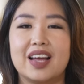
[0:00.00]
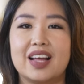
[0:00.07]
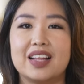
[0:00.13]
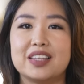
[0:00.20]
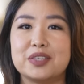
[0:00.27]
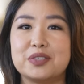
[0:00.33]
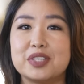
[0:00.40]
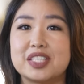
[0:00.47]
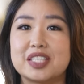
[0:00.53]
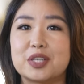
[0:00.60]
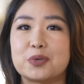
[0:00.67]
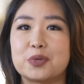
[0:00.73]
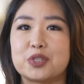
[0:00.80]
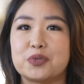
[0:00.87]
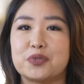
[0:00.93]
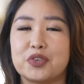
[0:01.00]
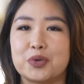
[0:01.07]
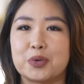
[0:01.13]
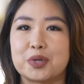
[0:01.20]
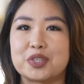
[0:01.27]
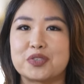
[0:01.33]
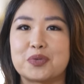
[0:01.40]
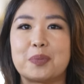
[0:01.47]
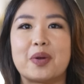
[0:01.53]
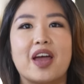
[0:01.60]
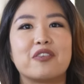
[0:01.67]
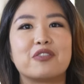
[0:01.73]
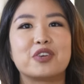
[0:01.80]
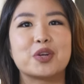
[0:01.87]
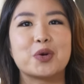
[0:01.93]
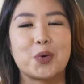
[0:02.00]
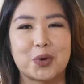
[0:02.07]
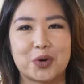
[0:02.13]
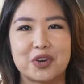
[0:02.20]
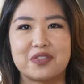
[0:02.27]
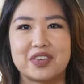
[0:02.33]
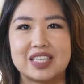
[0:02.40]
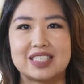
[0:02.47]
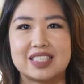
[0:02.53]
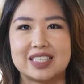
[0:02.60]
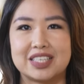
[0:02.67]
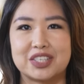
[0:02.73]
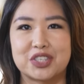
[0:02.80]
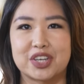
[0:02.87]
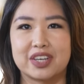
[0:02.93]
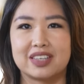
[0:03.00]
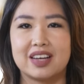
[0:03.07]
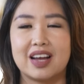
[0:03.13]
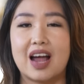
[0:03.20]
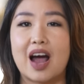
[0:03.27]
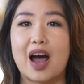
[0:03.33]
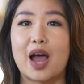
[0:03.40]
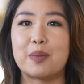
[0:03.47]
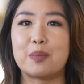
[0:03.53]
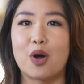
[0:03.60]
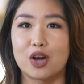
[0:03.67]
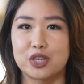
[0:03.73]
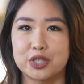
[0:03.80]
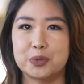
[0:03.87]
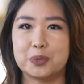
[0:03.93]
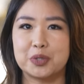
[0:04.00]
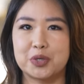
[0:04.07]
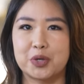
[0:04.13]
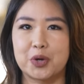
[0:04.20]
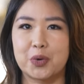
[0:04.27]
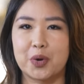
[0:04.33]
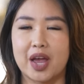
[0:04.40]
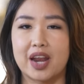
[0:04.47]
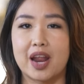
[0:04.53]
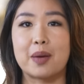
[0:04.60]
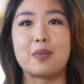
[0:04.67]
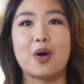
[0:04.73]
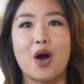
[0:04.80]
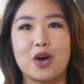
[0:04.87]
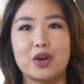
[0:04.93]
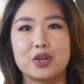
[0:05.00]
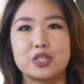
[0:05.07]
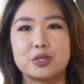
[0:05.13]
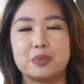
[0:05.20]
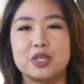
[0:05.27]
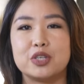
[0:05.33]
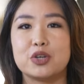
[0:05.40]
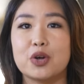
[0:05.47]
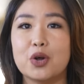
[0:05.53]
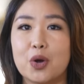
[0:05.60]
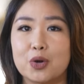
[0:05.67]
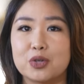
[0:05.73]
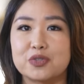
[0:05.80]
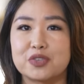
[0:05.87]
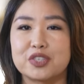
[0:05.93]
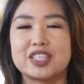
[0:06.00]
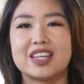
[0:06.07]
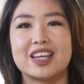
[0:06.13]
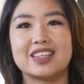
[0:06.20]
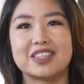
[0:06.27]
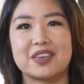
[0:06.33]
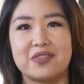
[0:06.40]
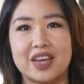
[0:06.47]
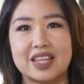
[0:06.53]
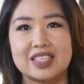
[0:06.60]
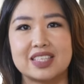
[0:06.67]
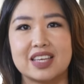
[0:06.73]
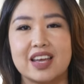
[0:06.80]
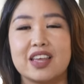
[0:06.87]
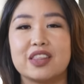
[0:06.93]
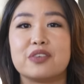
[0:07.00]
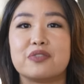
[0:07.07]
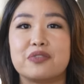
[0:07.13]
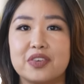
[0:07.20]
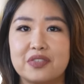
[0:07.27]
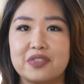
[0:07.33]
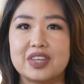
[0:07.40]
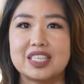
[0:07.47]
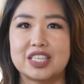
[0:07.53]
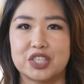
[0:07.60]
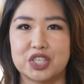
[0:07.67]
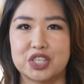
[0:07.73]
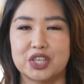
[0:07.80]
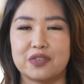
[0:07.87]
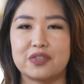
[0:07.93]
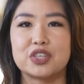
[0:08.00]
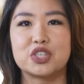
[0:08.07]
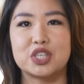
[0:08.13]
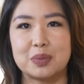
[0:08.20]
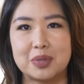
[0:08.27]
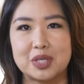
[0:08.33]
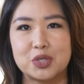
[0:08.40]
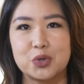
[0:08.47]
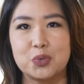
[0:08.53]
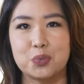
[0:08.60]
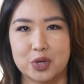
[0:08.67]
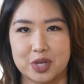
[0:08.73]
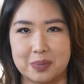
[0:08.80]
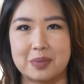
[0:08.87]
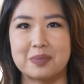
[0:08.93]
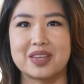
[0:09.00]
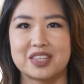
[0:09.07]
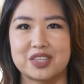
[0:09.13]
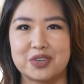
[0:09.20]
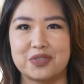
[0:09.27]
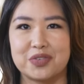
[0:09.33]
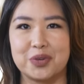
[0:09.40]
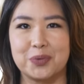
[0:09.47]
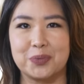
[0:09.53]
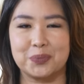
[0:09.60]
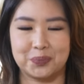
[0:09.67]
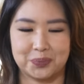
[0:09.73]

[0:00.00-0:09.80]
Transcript: Hello, distinguished viewers from every corner of Indonesia. I'm Audrey Widodo, and I'm honored to be your host for today's event, the 5th edition of the SHIMIZU Premium Interview.